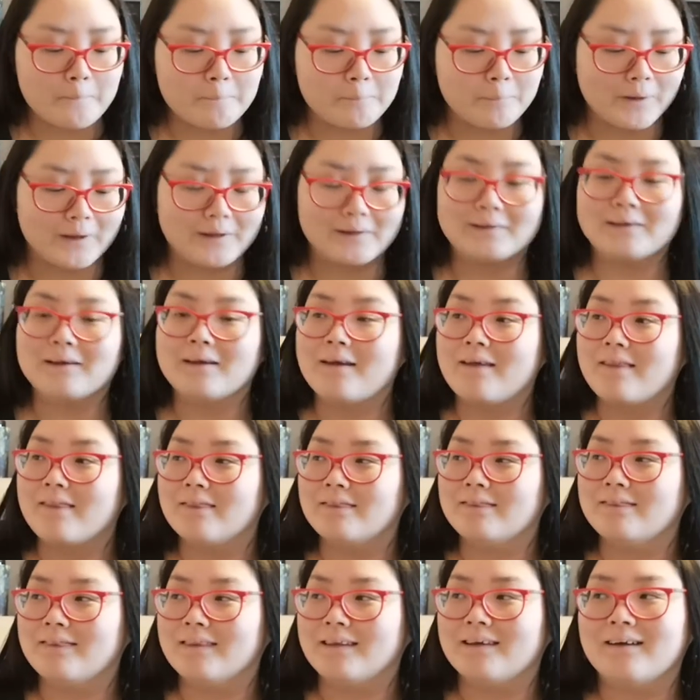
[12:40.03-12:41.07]
But
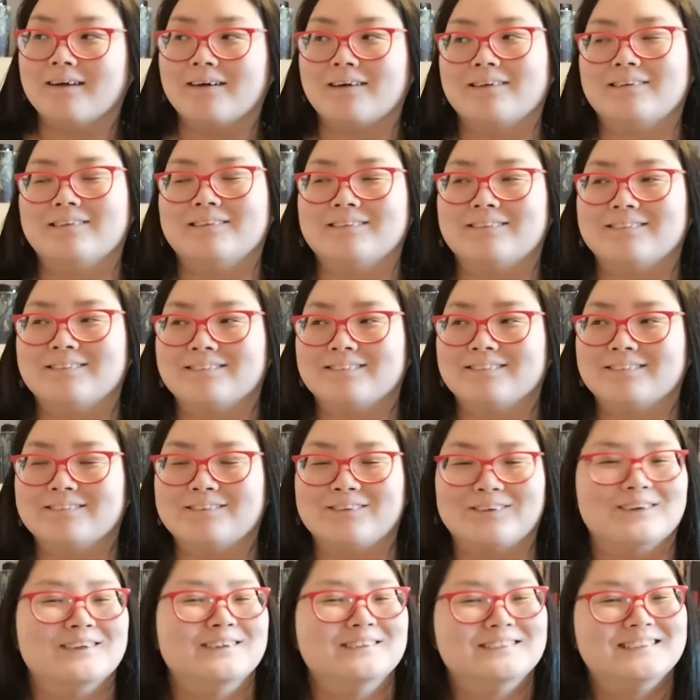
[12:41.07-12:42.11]
they are
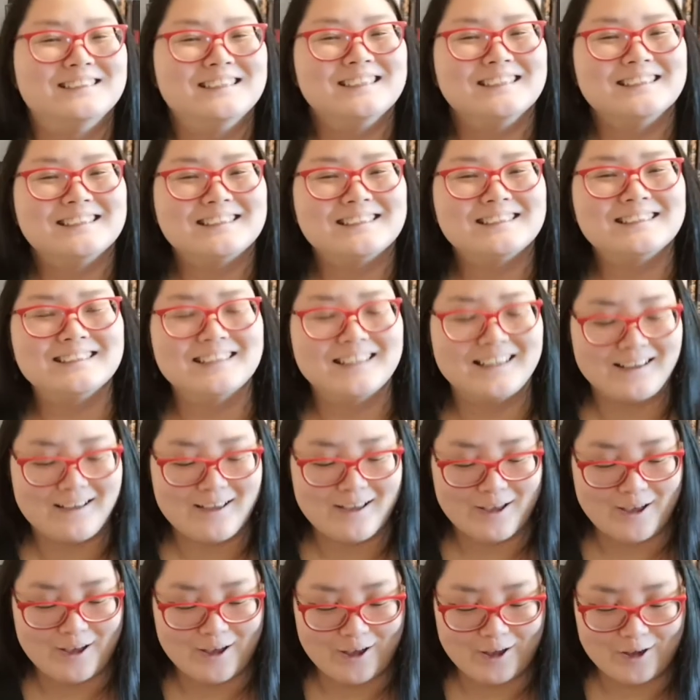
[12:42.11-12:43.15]
gorgeous
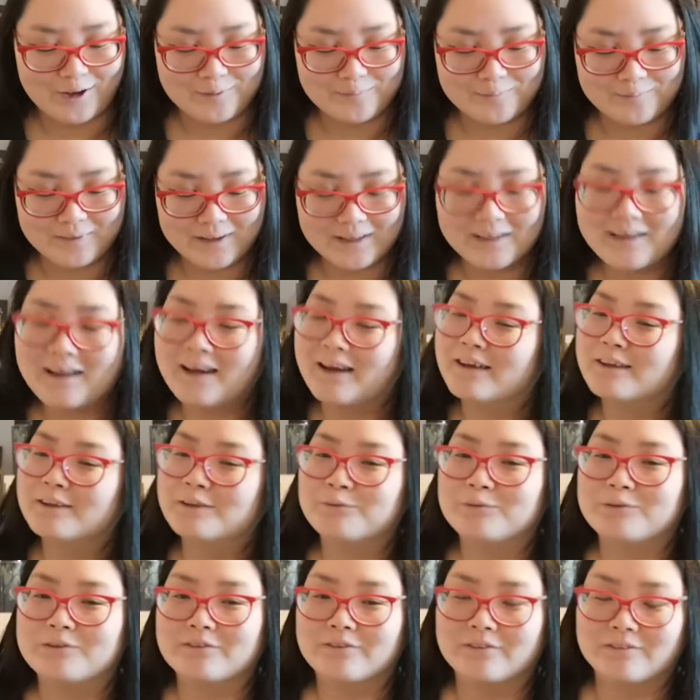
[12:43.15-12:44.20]
and highly
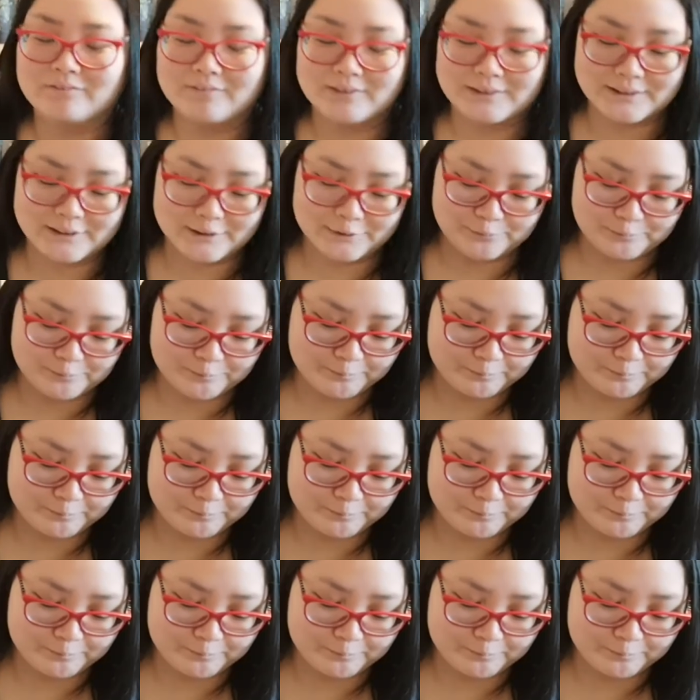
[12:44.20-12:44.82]
worth the visit.